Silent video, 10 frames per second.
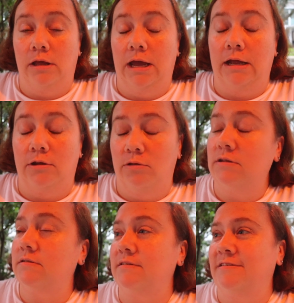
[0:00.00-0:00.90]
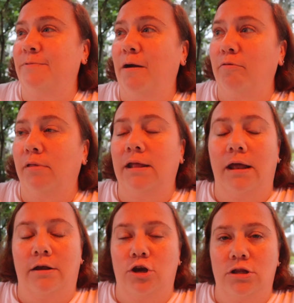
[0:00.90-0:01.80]
I know this is probably
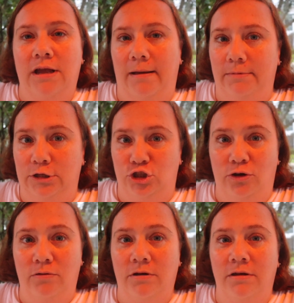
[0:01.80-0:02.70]
not a good time to joke,